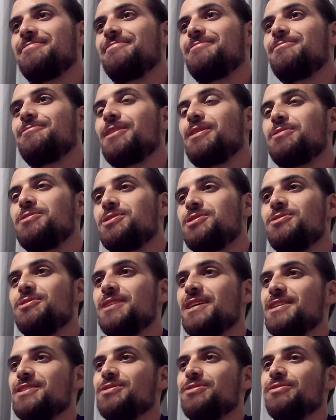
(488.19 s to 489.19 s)
why would you do
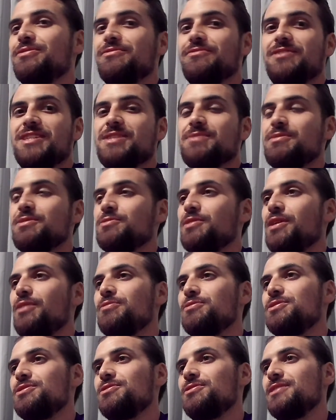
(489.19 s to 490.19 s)
that to your investment? Why
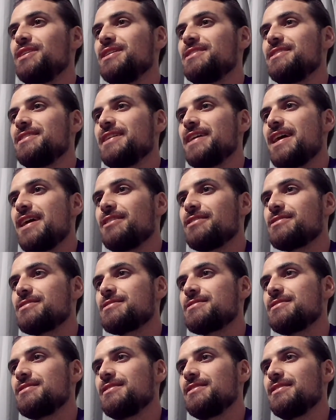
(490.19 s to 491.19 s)
would you do that to your
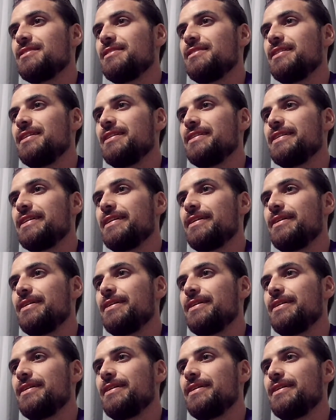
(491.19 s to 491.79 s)
house? I've